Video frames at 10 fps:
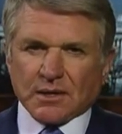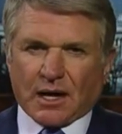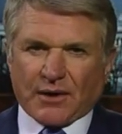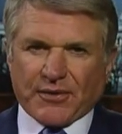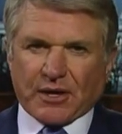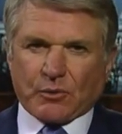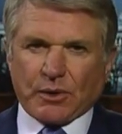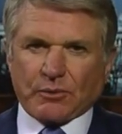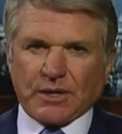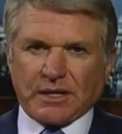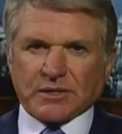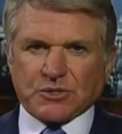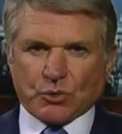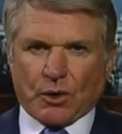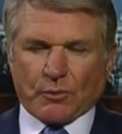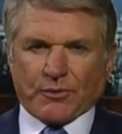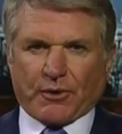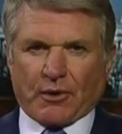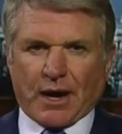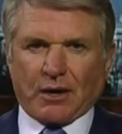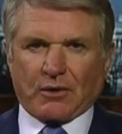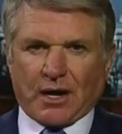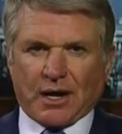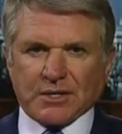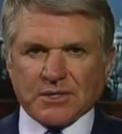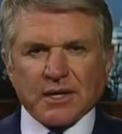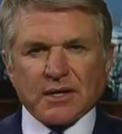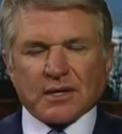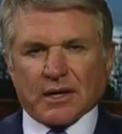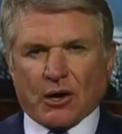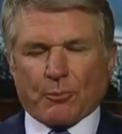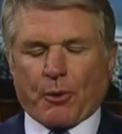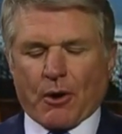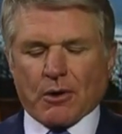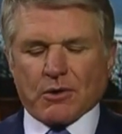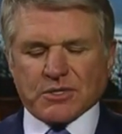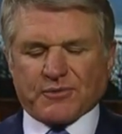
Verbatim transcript: I think we would need to join with our allies and our partners.